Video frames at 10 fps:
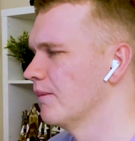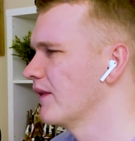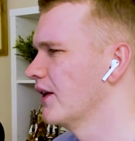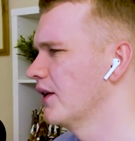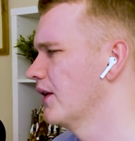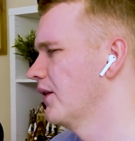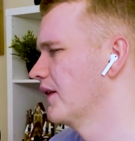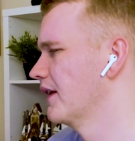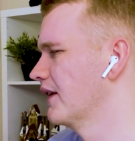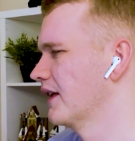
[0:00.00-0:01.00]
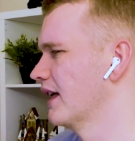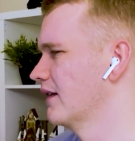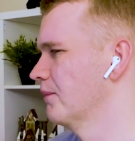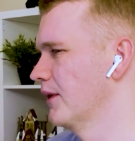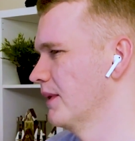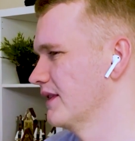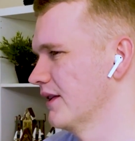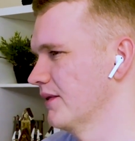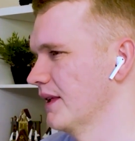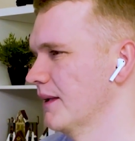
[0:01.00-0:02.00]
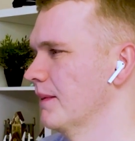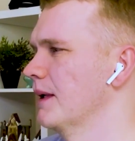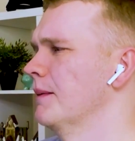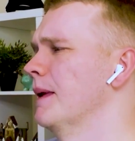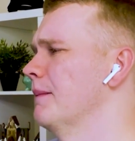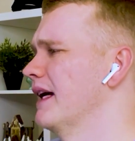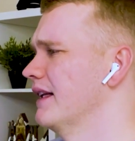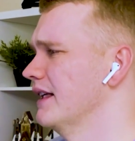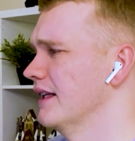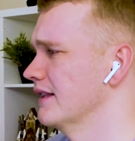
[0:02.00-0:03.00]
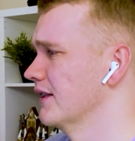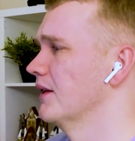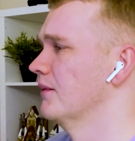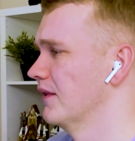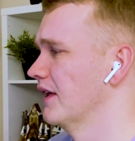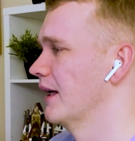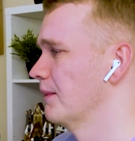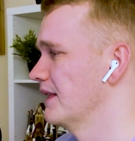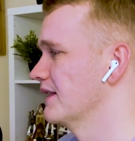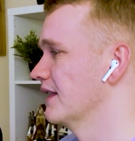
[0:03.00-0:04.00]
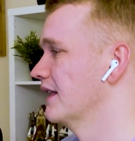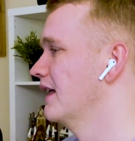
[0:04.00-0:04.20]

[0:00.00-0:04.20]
I don't think I put myself in that band either. So I'm very happy to.